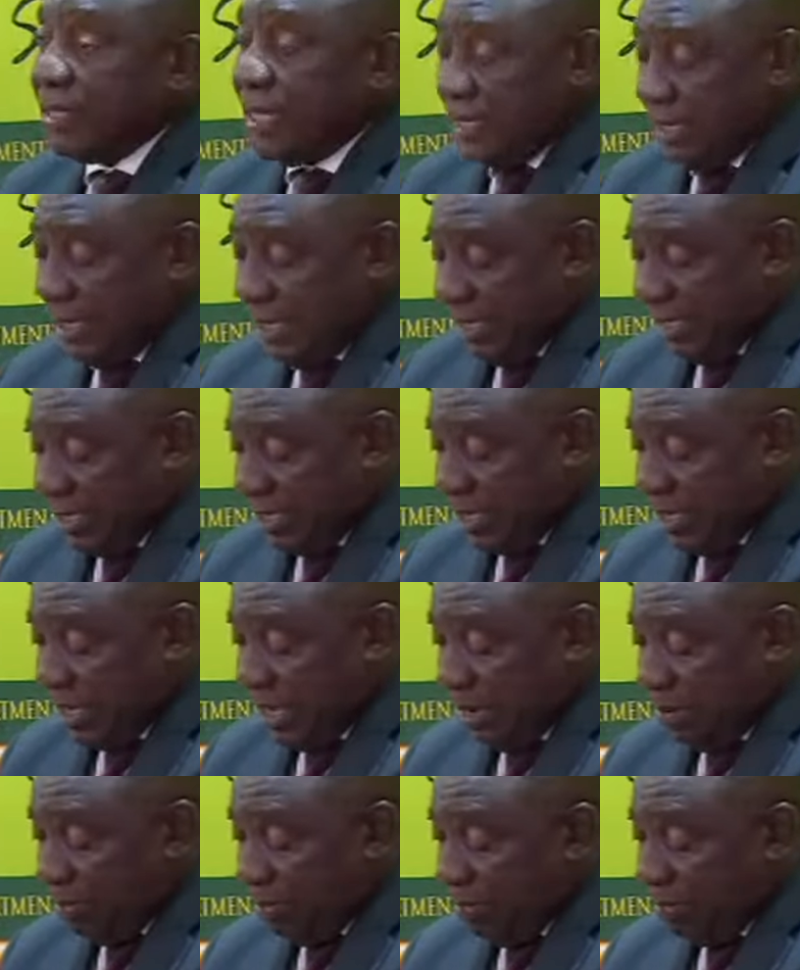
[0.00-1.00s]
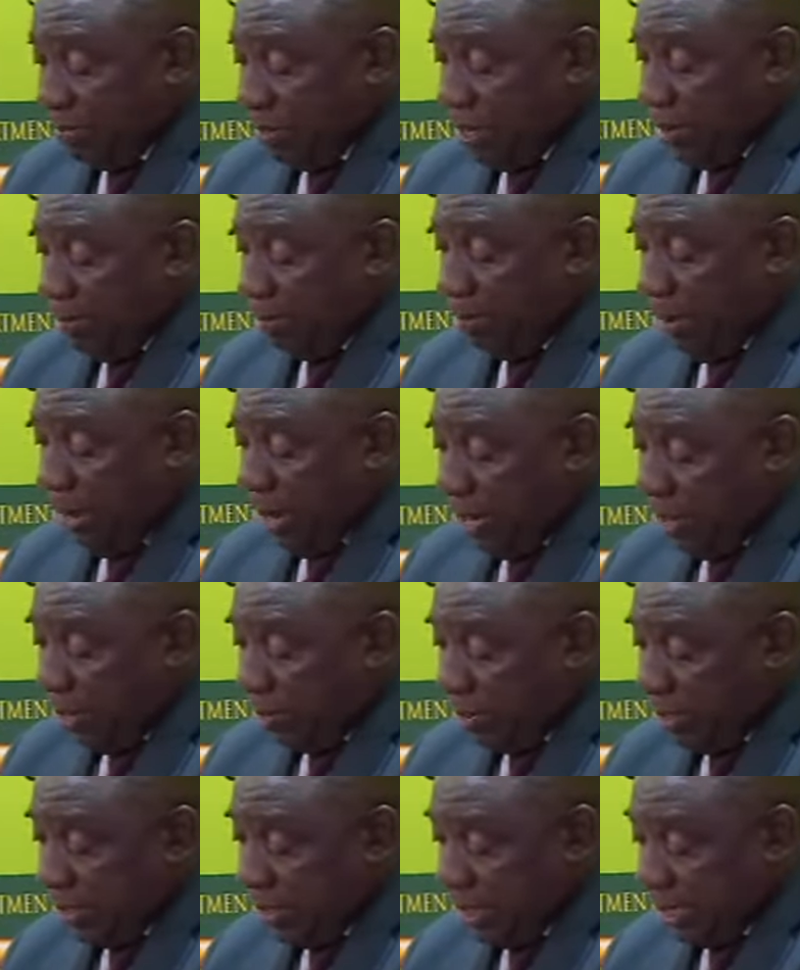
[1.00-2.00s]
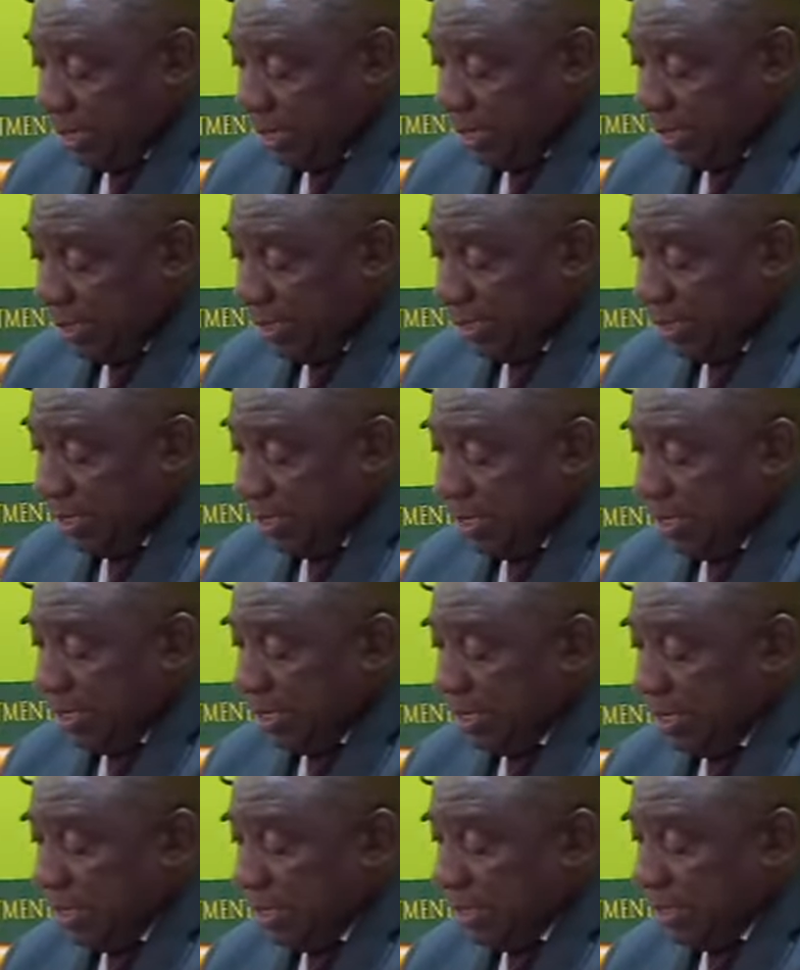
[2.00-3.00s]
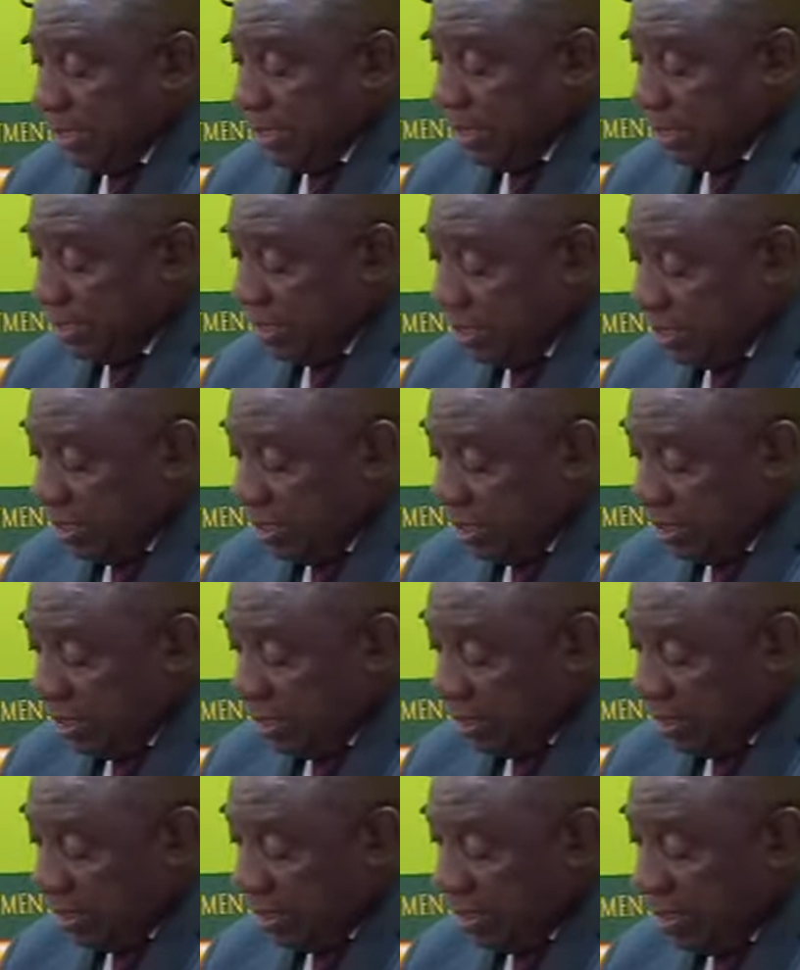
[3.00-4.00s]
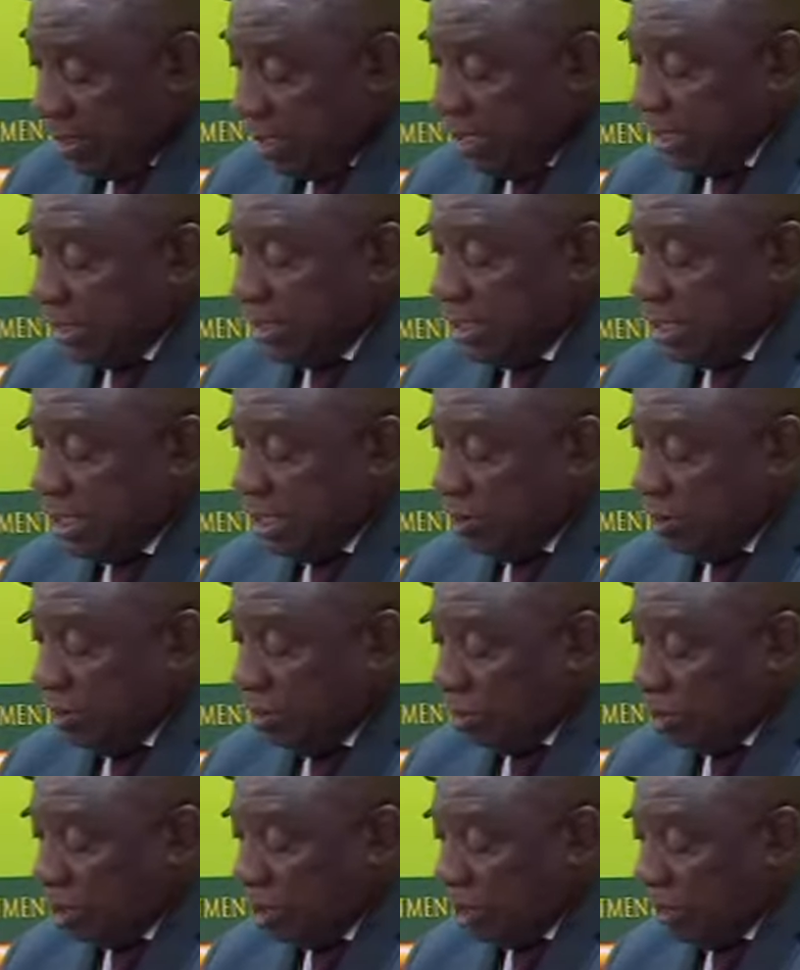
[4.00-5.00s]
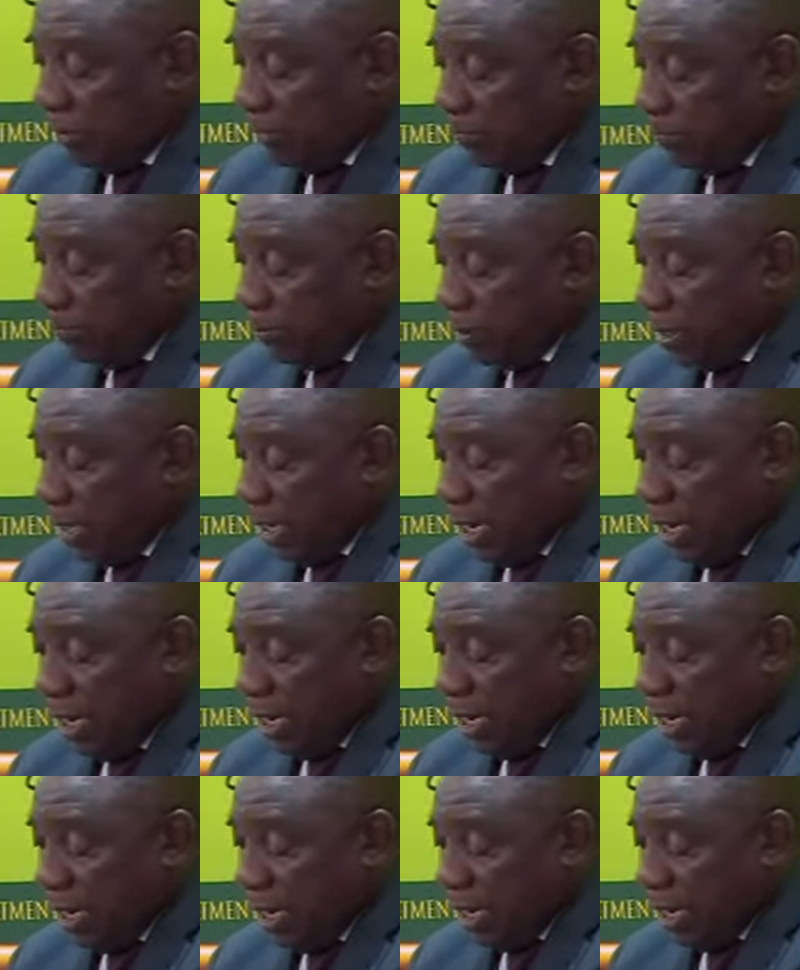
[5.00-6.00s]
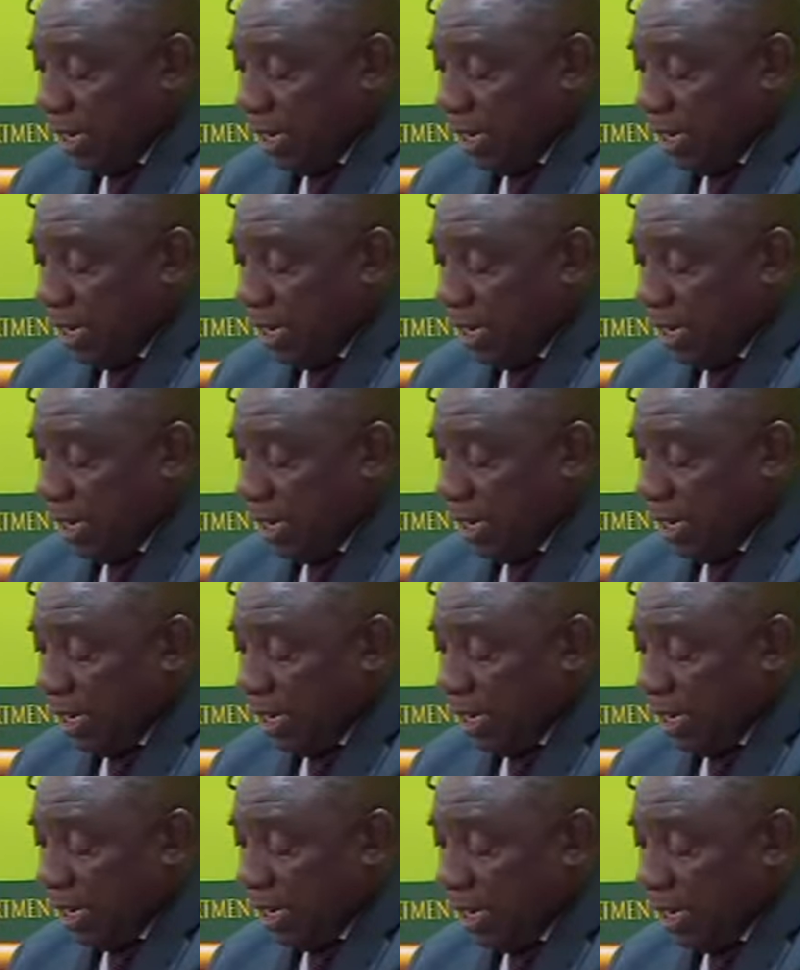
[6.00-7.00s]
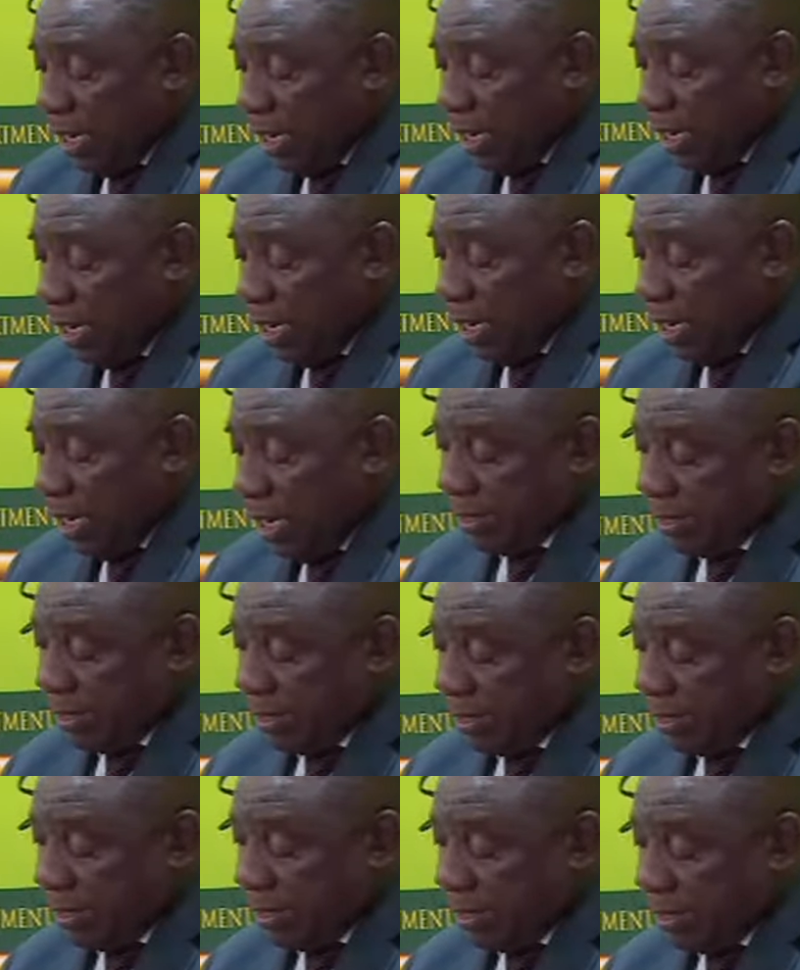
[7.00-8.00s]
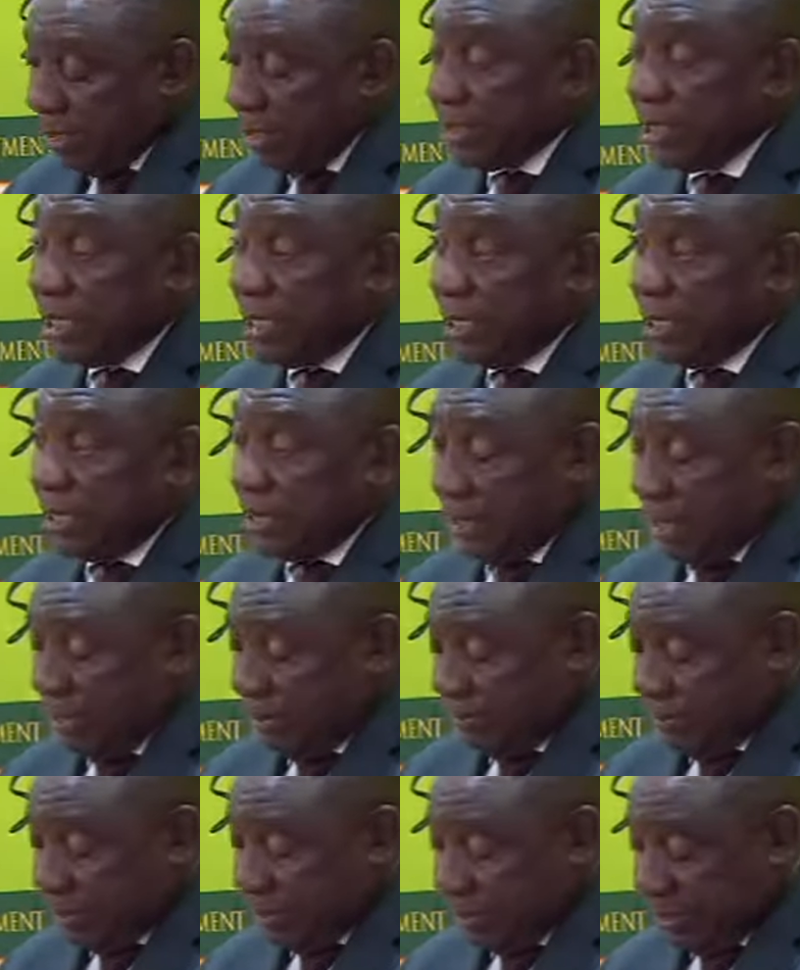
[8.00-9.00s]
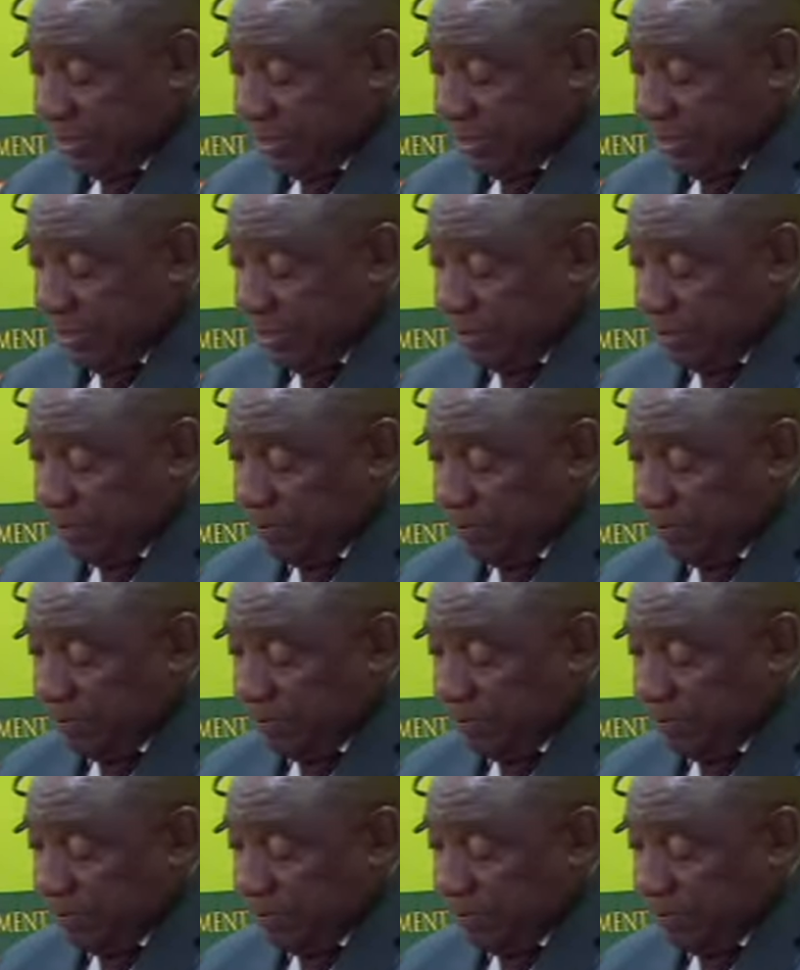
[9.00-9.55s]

that Islam pioneered in its theology and management of its own great internal diversity.